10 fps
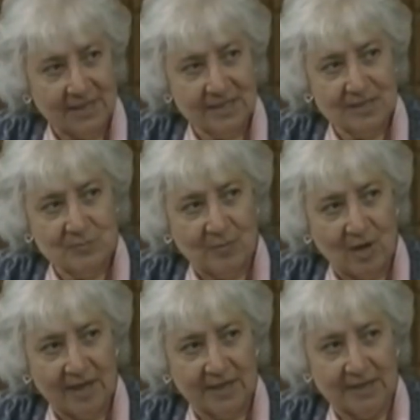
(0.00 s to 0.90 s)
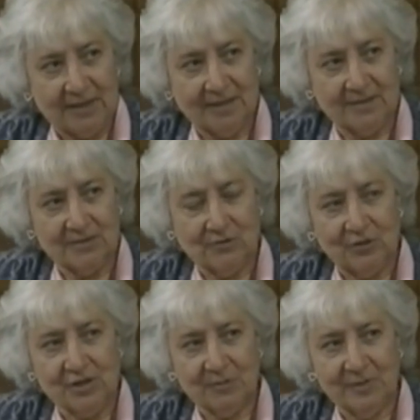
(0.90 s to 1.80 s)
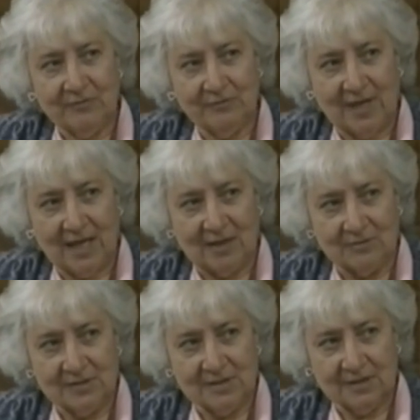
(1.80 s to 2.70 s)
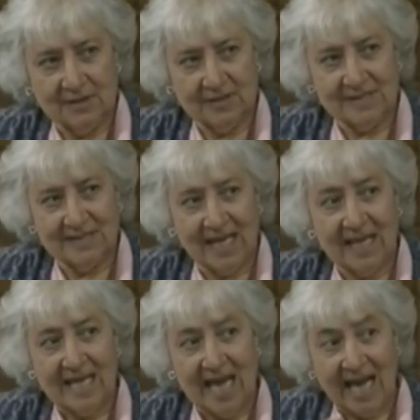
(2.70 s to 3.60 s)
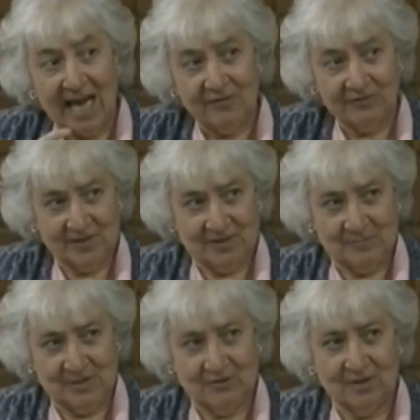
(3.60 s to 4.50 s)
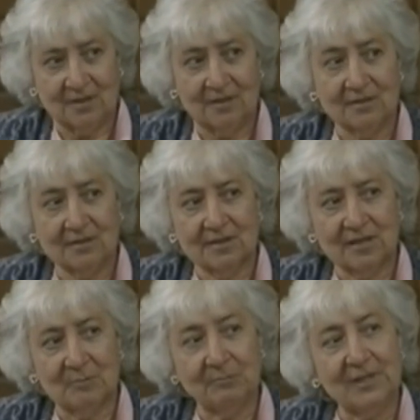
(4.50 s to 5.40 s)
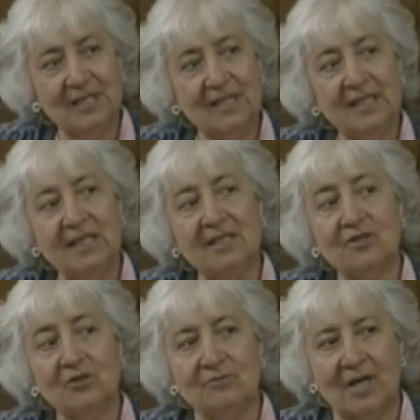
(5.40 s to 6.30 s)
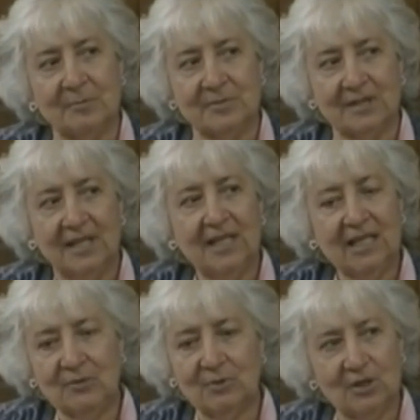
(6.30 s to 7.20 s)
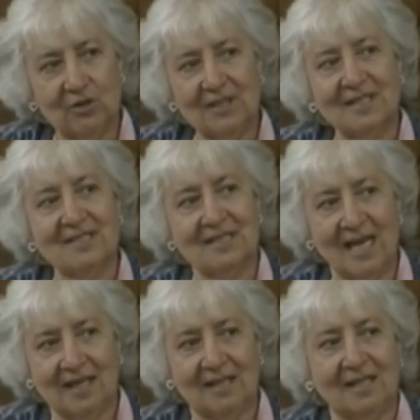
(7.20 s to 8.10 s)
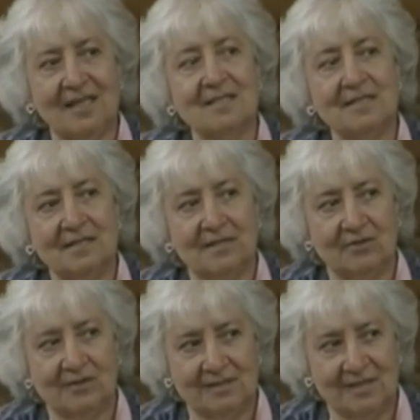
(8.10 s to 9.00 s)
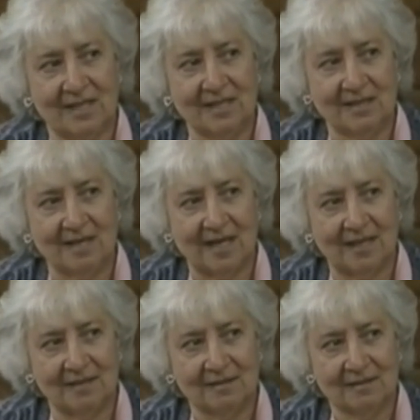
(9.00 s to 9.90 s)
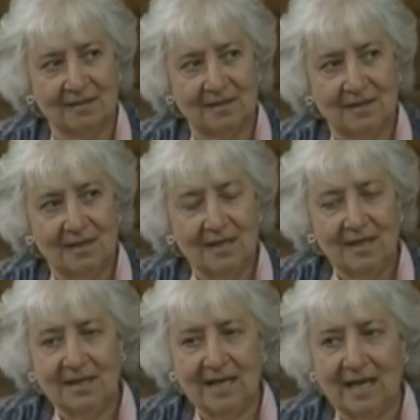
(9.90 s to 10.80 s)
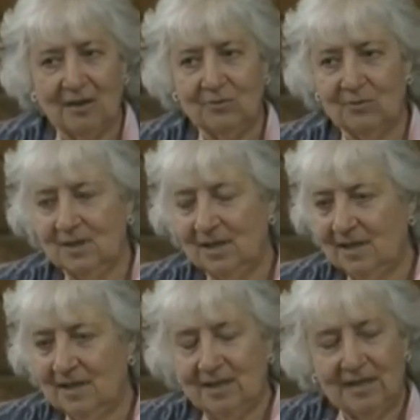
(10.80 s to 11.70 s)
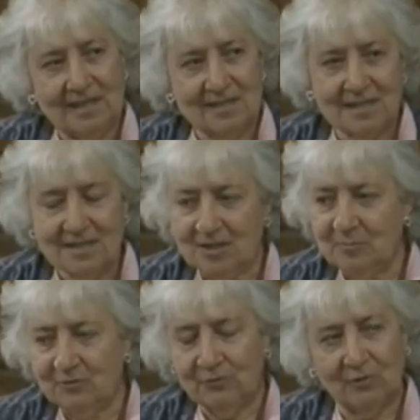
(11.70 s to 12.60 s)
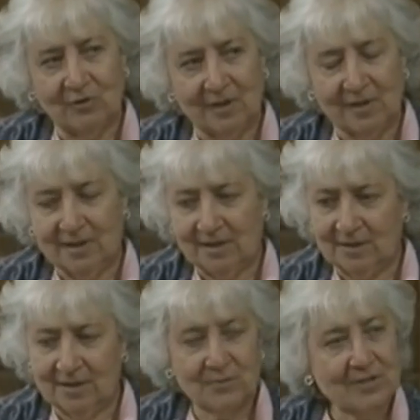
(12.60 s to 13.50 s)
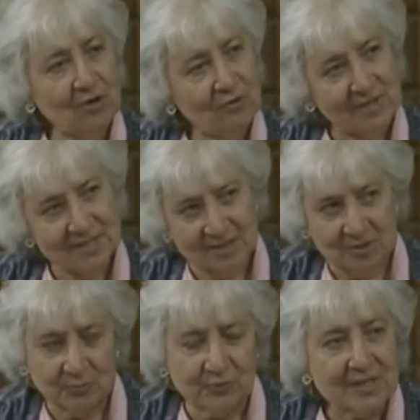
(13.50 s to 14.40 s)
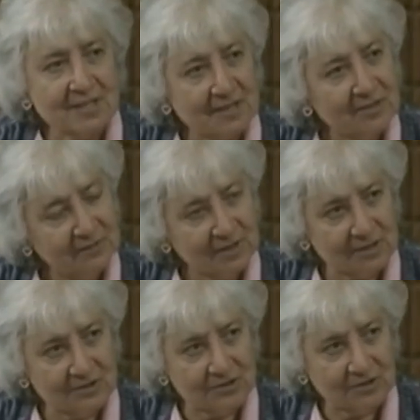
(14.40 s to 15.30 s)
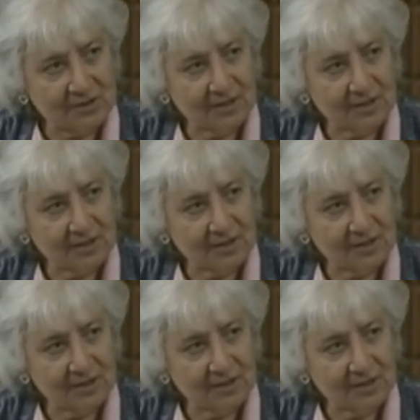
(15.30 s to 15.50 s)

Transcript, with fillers: his body is going to be found the day after the miracle, completely incorrupt. He will look exactly as he did on the day he died. Mm. Now, as I said before, there was no resident priest in the village.